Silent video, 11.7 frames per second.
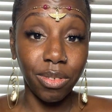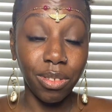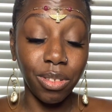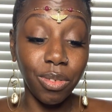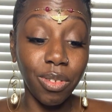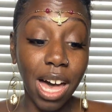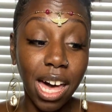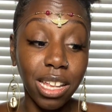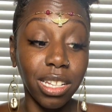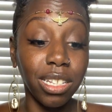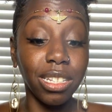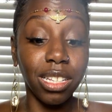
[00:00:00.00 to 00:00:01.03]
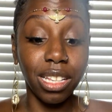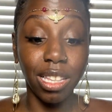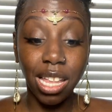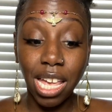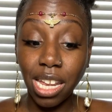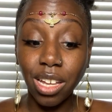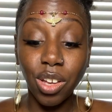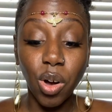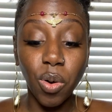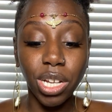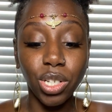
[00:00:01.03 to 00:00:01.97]
You gotta let it
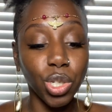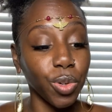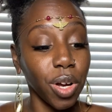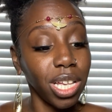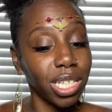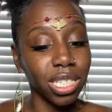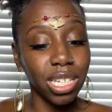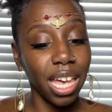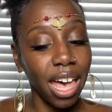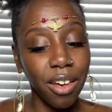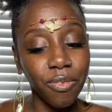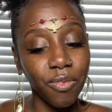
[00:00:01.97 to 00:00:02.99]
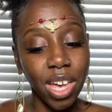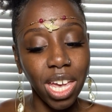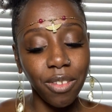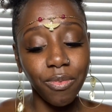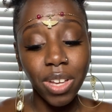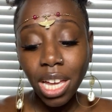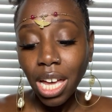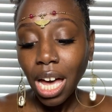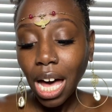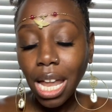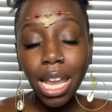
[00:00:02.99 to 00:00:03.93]
go and trust and have faith.
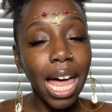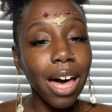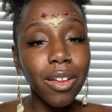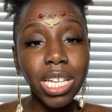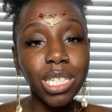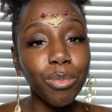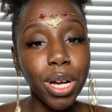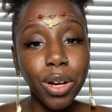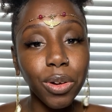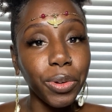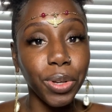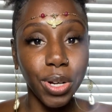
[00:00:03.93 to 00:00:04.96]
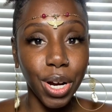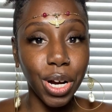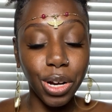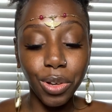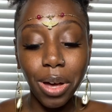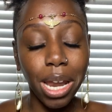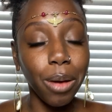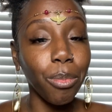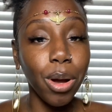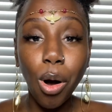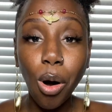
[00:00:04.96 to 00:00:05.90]
Allow this miracle to occur. You got
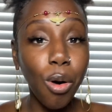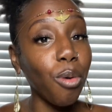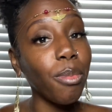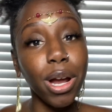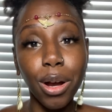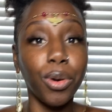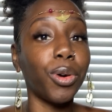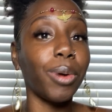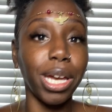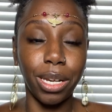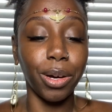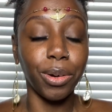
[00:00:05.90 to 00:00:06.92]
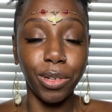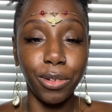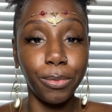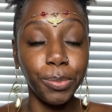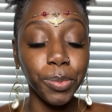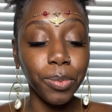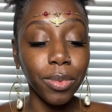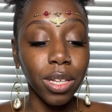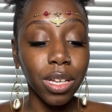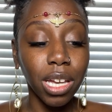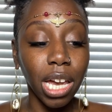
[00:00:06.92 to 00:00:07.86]
a whole miracle waiting on you.
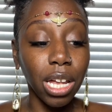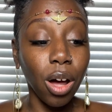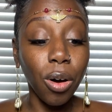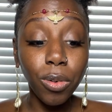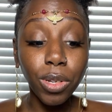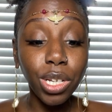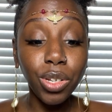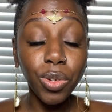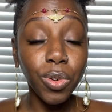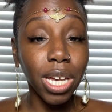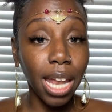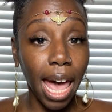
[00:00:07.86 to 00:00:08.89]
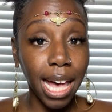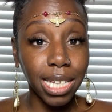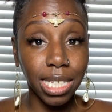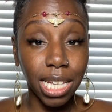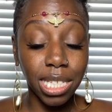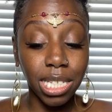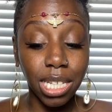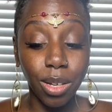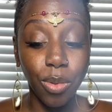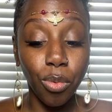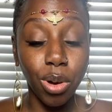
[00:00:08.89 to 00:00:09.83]
And only you can access
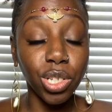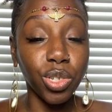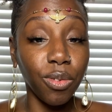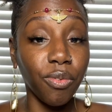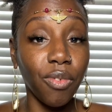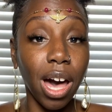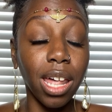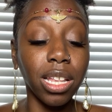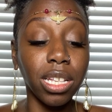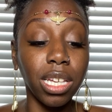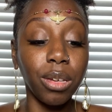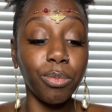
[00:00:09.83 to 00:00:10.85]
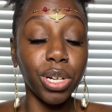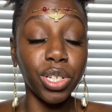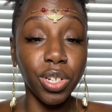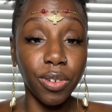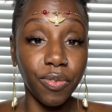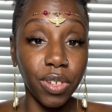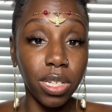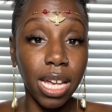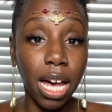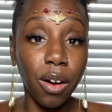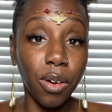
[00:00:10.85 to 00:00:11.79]
it once you finally put your foot
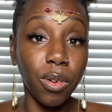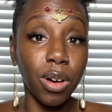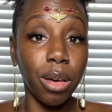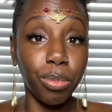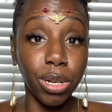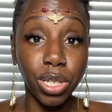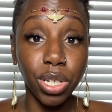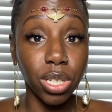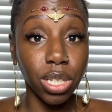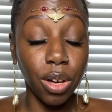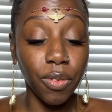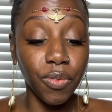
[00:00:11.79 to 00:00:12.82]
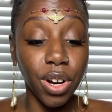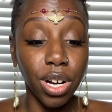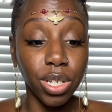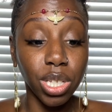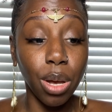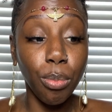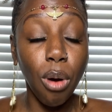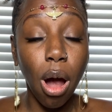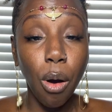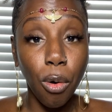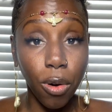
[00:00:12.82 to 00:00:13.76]
down and put yourself first and
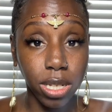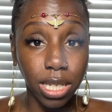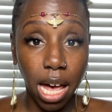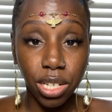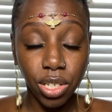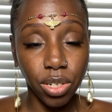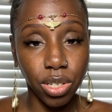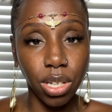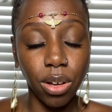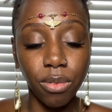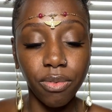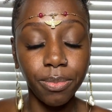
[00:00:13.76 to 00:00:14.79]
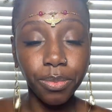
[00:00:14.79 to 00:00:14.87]
prioritize yourself.